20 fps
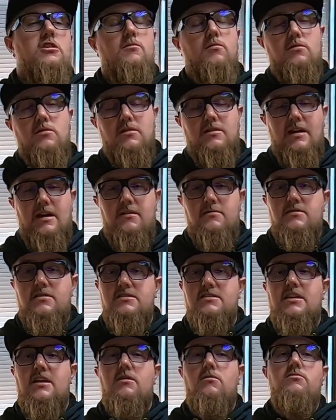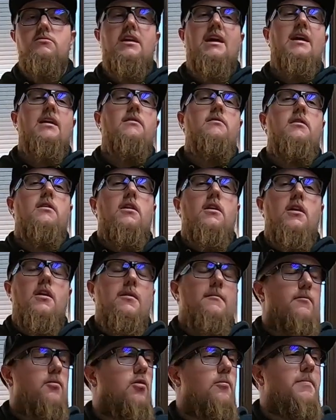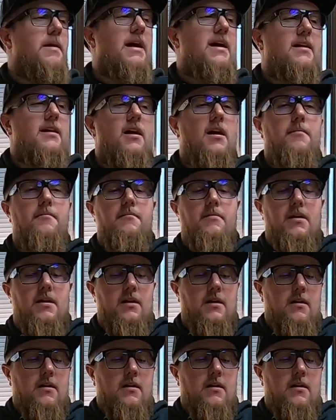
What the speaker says: It will allow it to cycle down, pull back up,